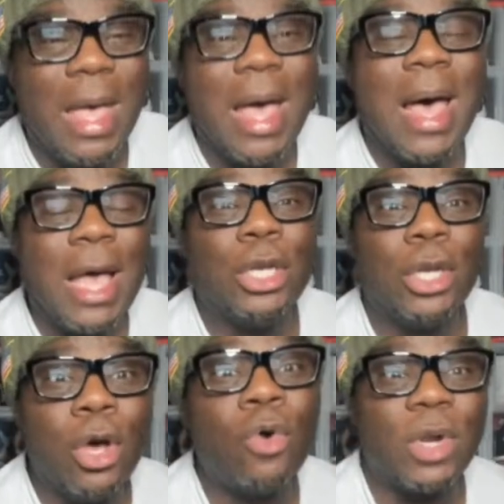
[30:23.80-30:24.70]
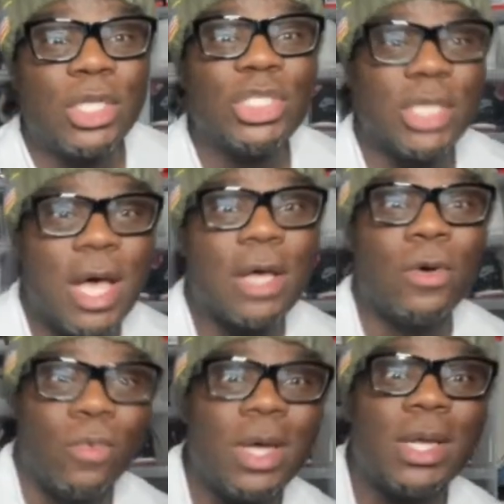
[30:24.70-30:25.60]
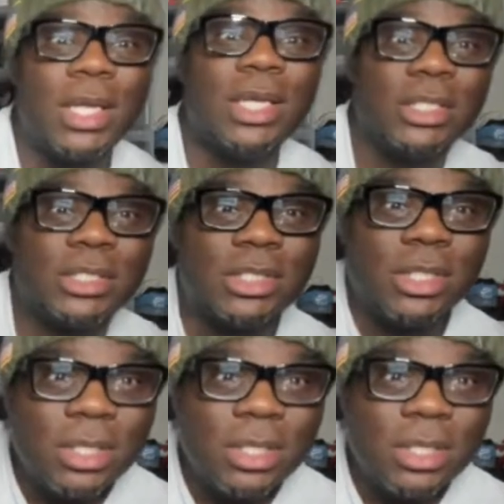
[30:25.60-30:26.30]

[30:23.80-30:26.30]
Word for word: I know what a Chicago one is.